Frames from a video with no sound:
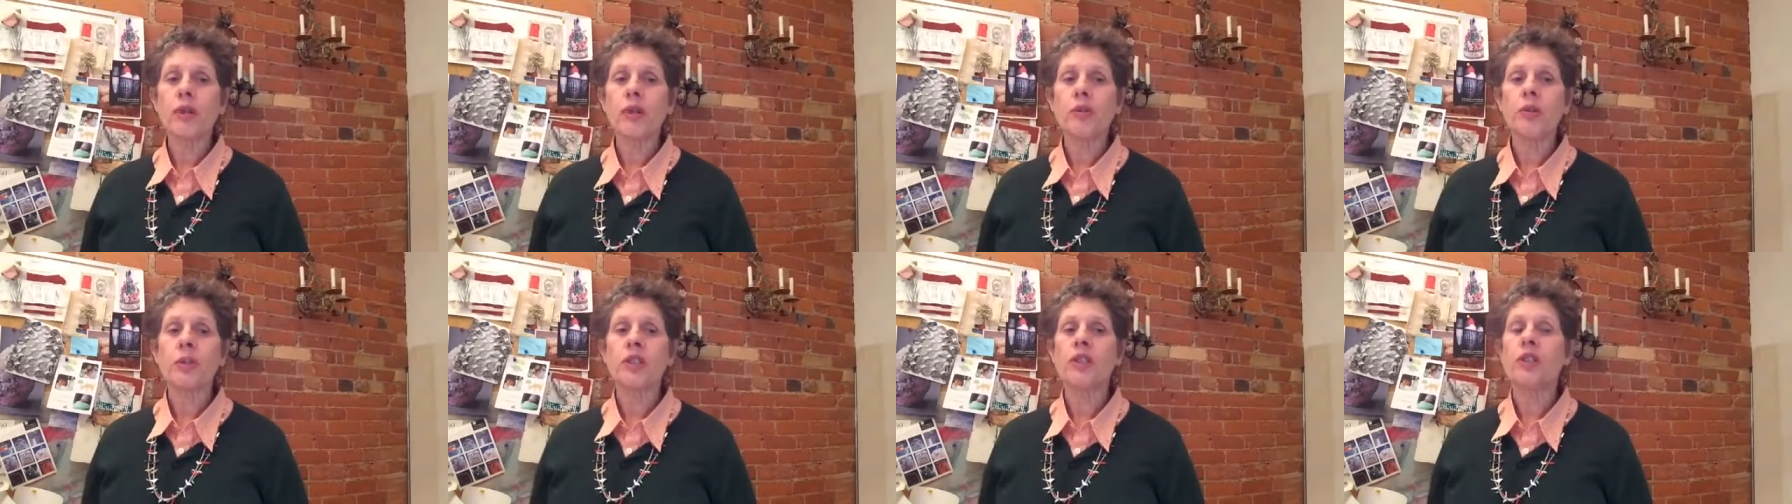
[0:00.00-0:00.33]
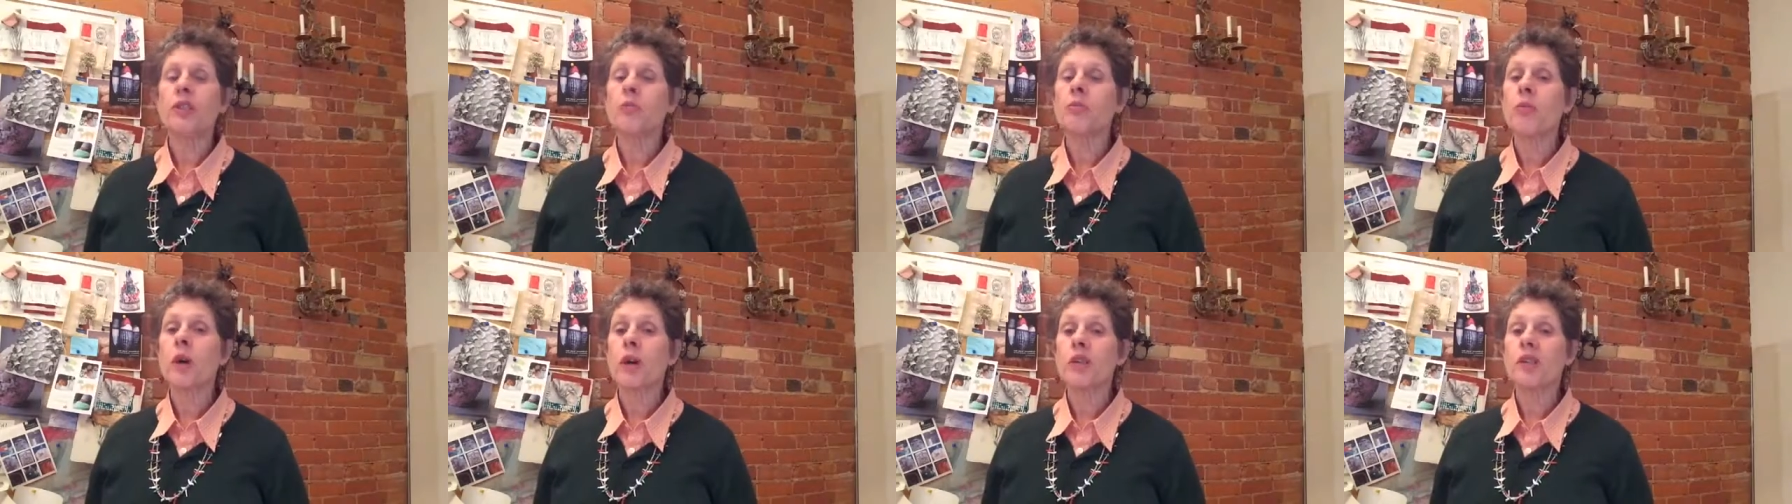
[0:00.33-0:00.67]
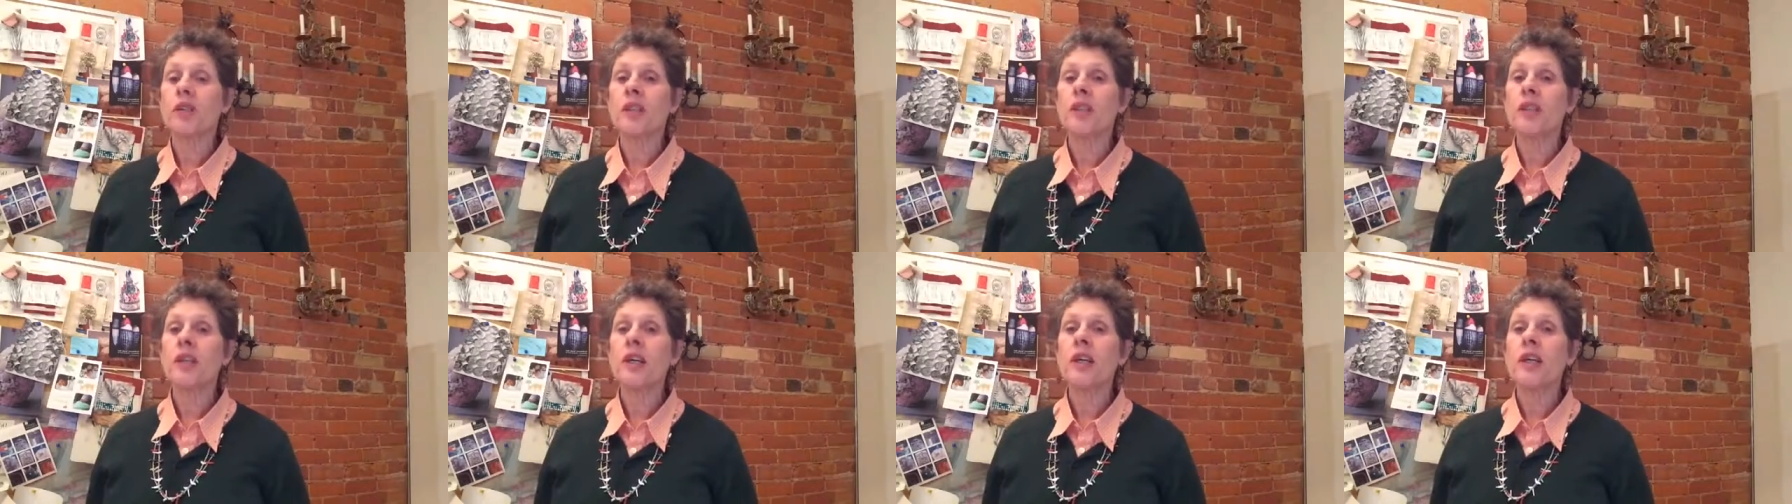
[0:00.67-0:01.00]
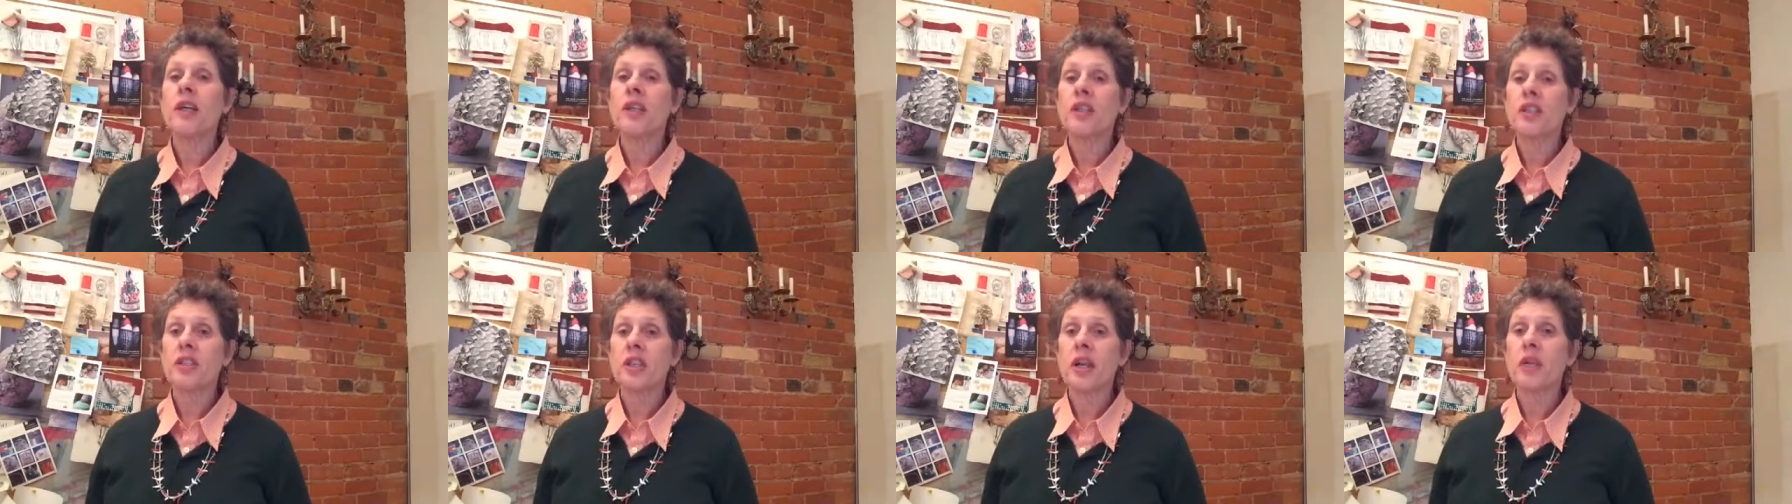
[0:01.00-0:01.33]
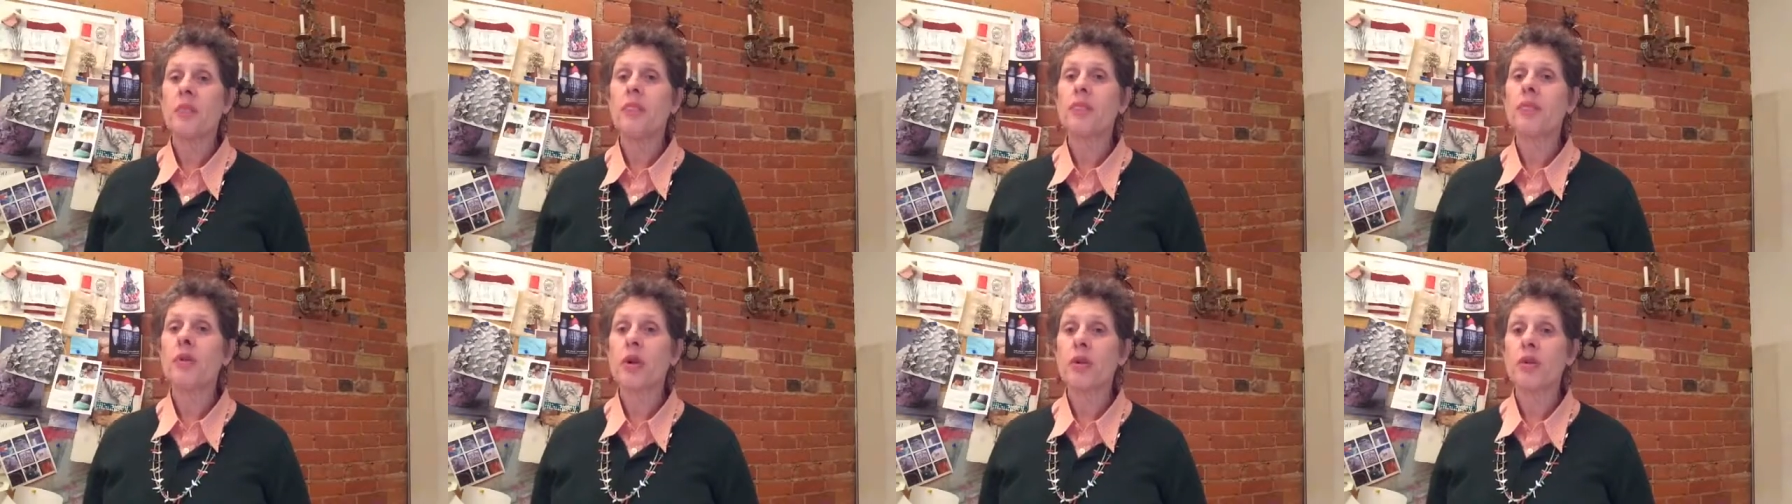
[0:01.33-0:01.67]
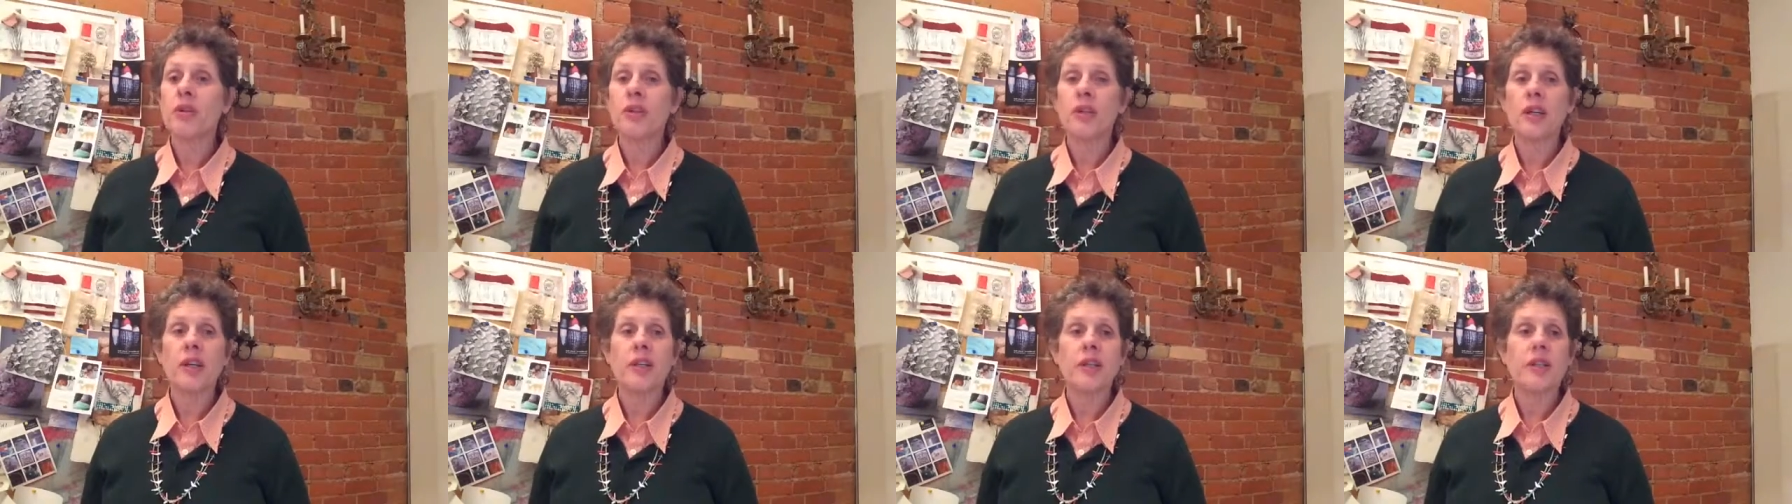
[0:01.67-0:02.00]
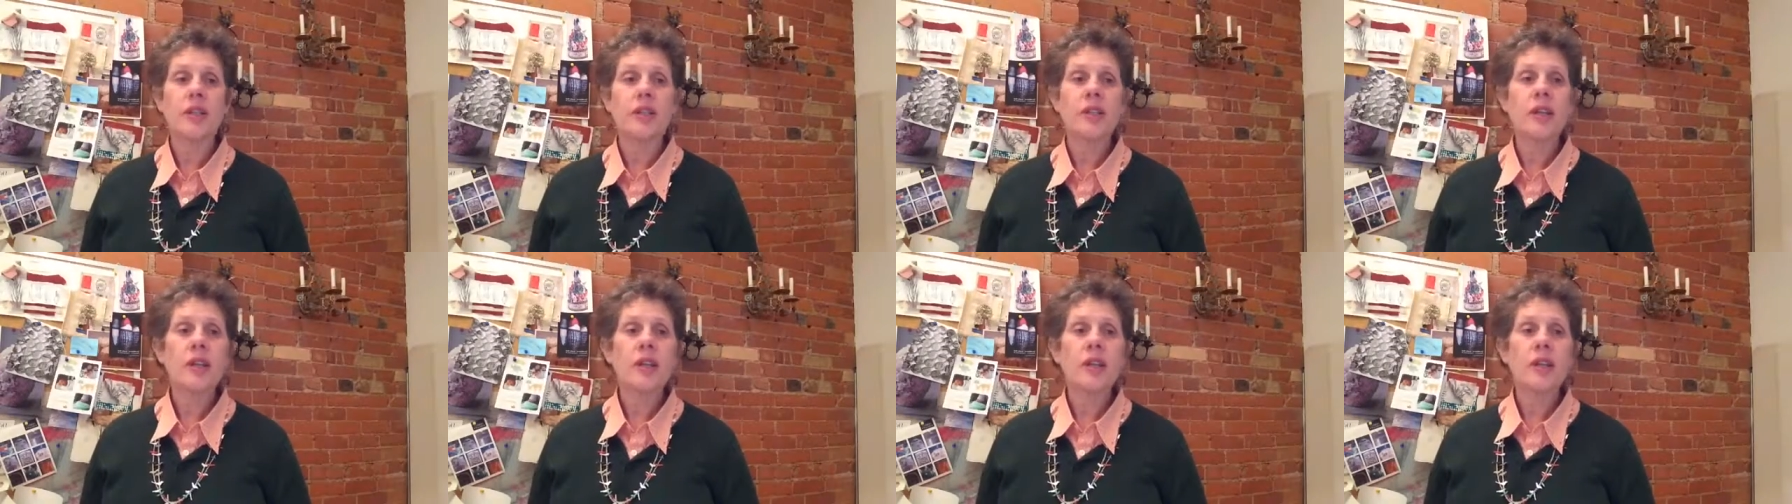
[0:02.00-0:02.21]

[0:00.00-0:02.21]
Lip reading: which is a multi-step process.